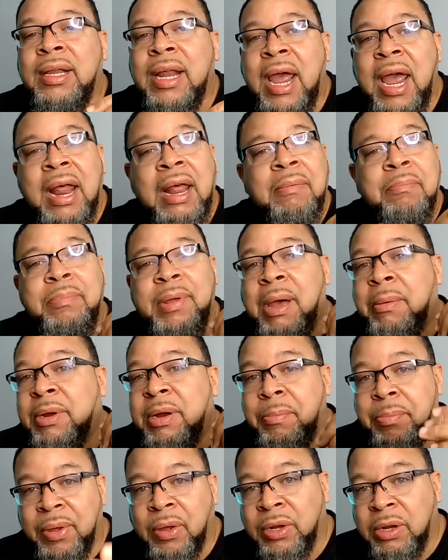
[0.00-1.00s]
And be able
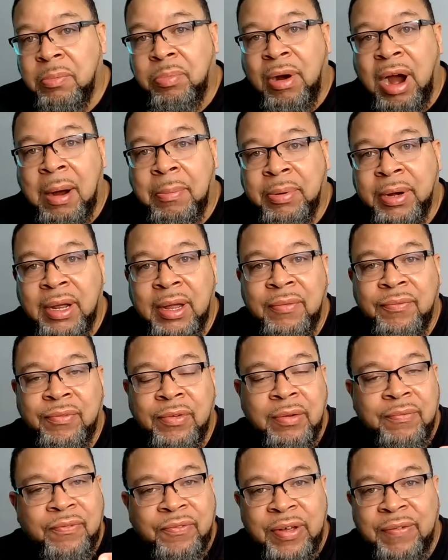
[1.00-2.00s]
to build the property
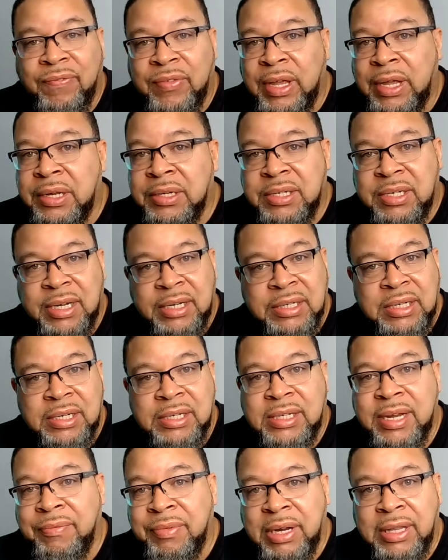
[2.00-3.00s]
for 50, 60,
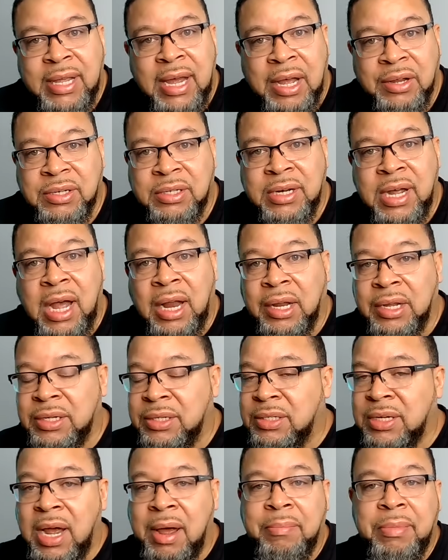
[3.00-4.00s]

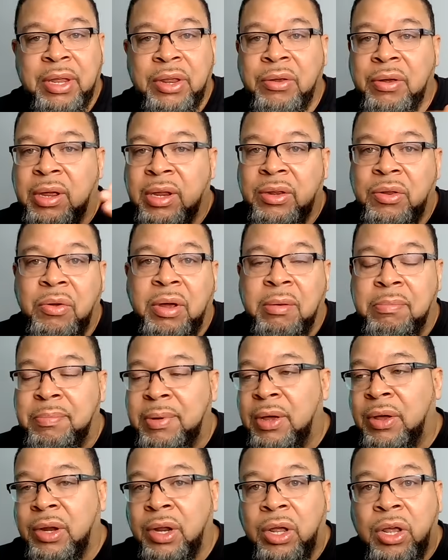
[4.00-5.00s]
$70,000. I mean, you could
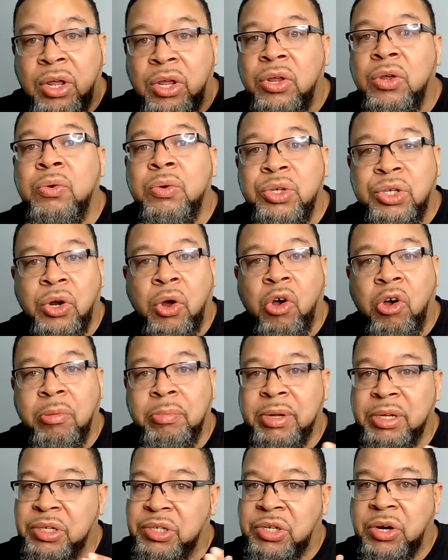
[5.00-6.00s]
build a huge
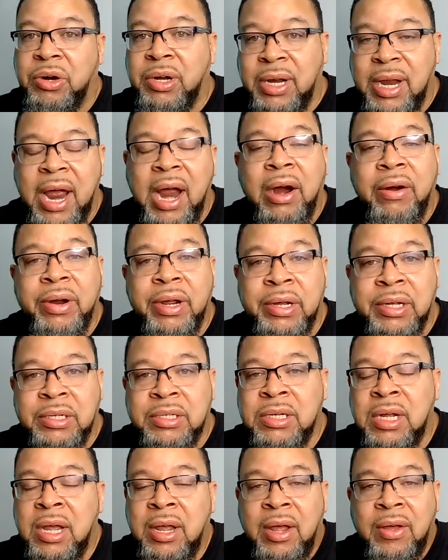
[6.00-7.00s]
home in certain
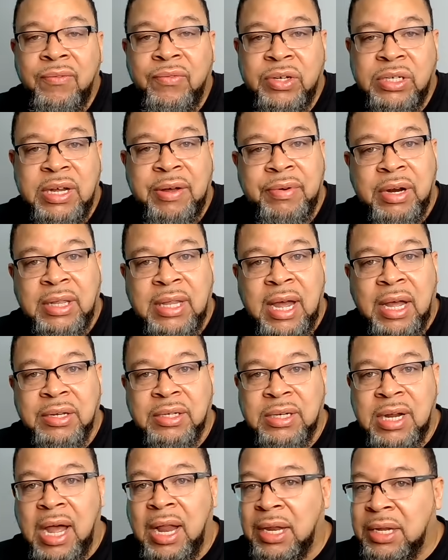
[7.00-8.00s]
areas for
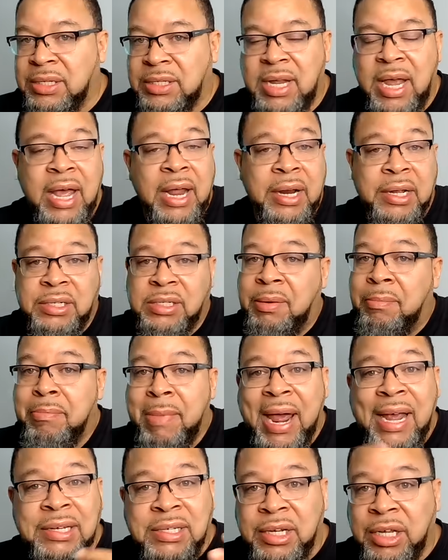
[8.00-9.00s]
$70,000, and it's
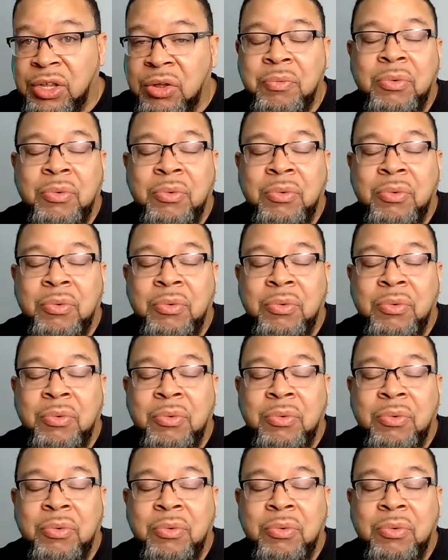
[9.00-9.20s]
amazing.